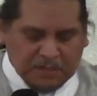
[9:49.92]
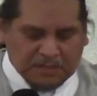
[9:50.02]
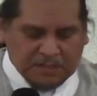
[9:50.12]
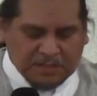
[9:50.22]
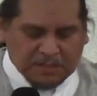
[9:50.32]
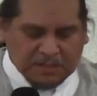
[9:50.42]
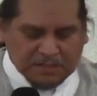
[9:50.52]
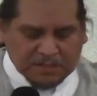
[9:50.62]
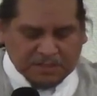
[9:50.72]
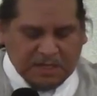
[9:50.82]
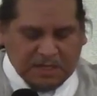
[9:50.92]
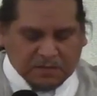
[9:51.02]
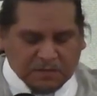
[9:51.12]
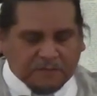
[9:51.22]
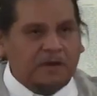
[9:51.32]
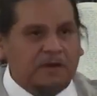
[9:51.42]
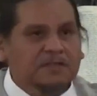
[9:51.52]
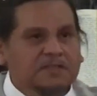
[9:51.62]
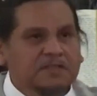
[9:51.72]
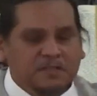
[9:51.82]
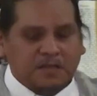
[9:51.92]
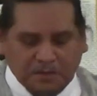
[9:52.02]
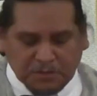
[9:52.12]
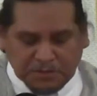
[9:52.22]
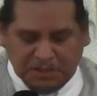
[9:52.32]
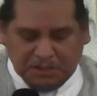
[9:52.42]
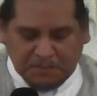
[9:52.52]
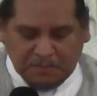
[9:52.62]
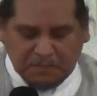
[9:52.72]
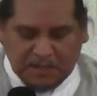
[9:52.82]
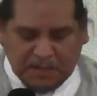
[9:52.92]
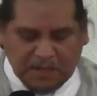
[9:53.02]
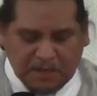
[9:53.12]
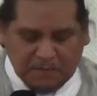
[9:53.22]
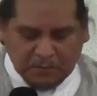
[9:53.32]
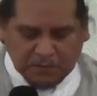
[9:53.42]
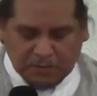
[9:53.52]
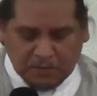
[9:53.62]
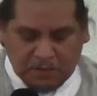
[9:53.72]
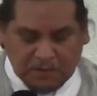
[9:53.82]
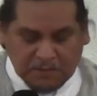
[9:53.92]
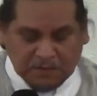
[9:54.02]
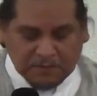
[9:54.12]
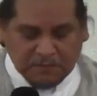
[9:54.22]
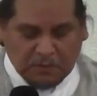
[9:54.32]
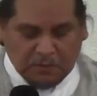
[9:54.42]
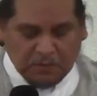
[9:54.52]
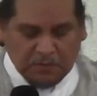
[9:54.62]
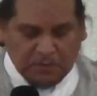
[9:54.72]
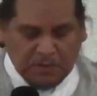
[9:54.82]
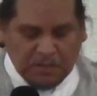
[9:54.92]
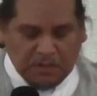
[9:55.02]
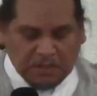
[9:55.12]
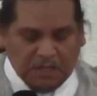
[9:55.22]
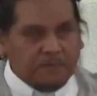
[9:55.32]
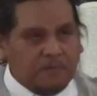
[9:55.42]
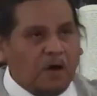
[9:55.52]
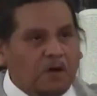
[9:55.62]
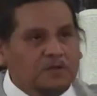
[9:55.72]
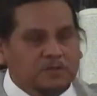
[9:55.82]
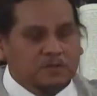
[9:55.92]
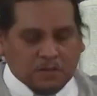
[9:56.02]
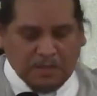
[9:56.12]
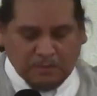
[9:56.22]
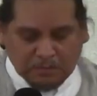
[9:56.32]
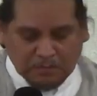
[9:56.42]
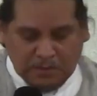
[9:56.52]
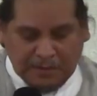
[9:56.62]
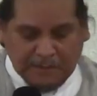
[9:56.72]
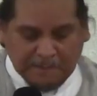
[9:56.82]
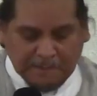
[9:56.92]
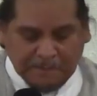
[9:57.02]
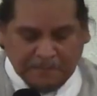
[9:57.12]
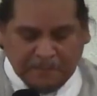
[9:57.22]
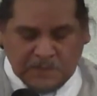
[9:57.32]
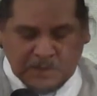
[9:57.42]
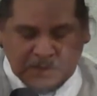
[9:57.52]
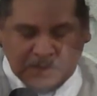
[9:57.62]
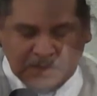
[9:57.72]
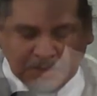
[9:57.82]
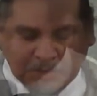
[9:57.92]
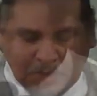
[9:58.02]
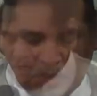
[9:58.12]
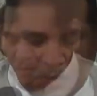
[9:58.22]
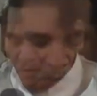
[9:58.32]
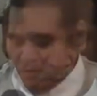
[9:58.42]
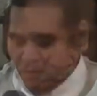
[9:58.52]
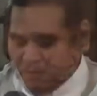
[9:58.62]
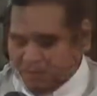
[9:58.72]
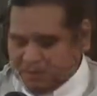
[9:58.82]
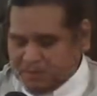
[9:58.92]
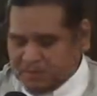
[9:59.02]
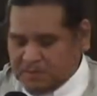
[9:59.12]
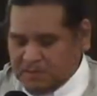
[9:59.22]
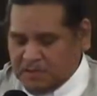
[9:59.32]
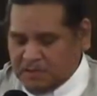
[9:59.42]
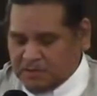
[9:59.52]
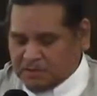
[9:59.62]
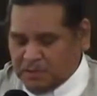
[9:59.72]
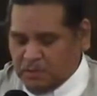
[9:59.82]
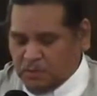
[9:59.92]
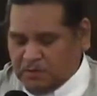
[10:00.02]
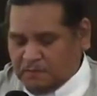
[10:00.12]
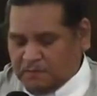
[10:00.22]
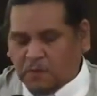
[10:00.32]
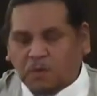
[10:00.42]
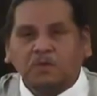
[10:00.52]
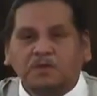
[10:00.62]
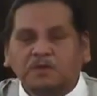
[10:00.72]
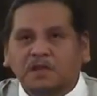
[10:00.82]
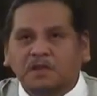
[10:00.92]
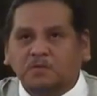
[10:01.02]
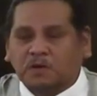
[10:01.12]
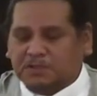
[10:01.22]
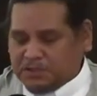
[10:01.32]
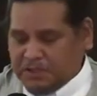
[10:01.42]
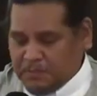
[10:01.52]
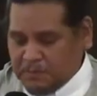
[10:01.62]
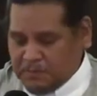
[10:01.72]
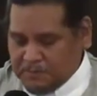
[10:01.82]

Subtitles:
Didn't Jesus say to the Pharisees, other sheep I have which are not of this fold, them also I must bring, and they shall hear my voice, and there shall be one fold and one shepherd.